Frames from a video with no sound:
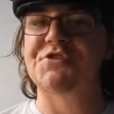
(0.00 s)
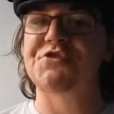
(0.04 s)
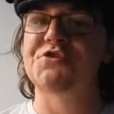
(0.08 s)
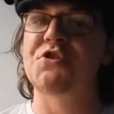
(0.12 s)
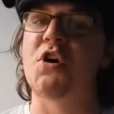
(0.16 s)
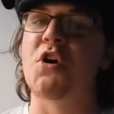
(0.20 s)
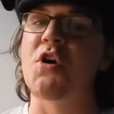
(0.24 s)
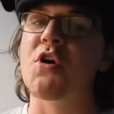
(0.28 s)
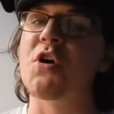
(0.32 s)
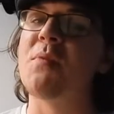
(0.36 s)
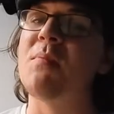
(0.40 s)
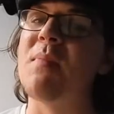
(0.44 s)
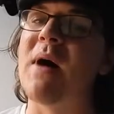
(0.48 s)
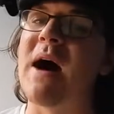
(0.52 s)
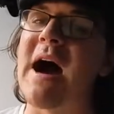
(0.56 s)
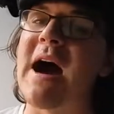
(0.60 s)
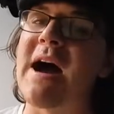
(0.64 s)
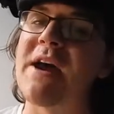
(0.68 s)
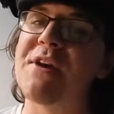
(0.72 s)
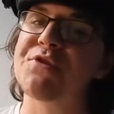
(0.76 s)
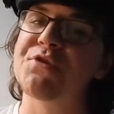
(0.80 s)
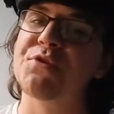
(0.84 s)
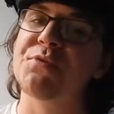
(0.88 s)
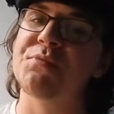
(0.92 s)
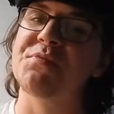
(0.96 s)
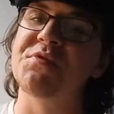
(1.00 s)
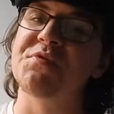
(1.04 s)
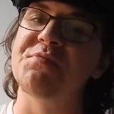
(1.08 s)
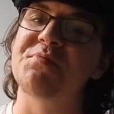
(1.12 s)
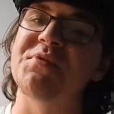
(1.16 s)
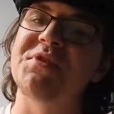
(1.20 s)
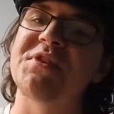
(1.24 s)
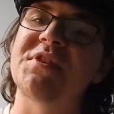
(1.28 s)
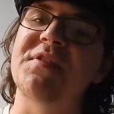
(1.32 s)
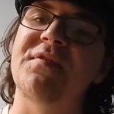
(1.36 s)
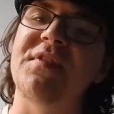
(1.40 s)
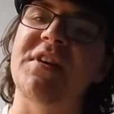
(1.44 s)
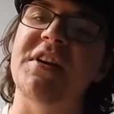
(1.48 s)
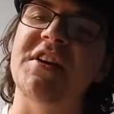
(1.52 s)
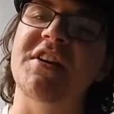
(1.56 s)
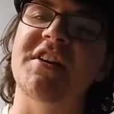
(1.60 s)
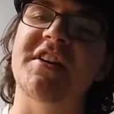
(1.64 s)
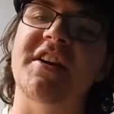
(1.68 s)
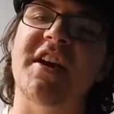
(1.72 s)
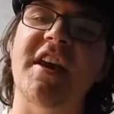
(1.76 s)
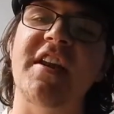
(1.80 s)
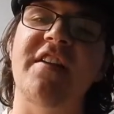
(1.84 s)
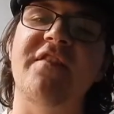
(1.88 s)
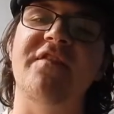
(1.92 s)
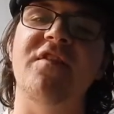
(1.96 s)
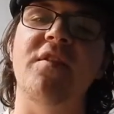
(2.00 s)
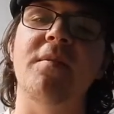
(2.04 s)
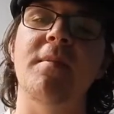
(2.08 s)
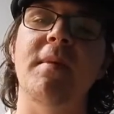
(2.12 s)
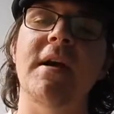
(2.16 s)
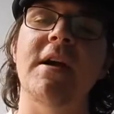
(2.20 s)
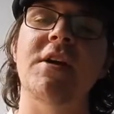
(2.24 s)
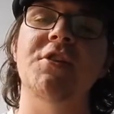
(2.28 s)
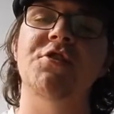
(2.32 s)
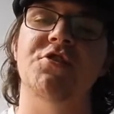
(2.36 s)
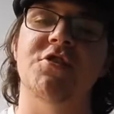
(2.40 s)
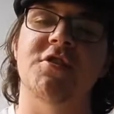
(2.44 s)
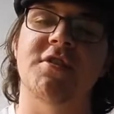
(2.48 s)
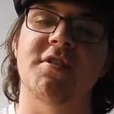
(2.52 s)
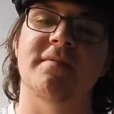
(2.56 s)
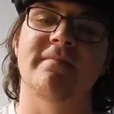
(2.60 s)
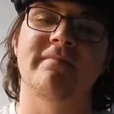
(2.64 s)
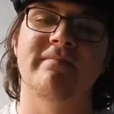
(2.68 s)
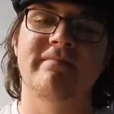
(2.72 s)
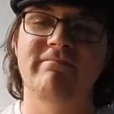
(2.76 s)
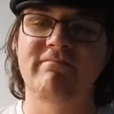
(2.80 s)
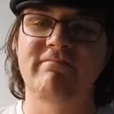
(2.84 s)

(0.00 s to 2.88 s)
talk about some specific information.